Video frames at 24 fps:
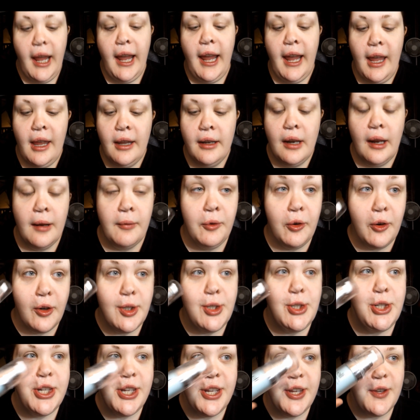and I'm
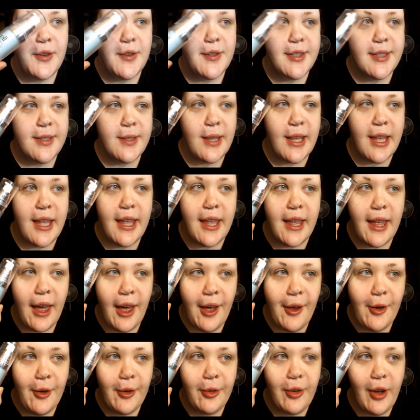going to use the E
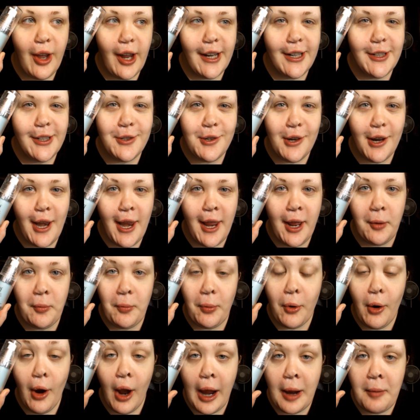L F Hydrating
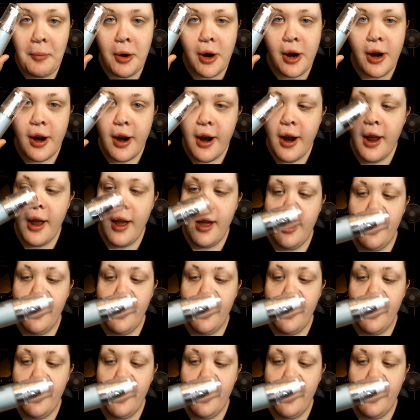Primer.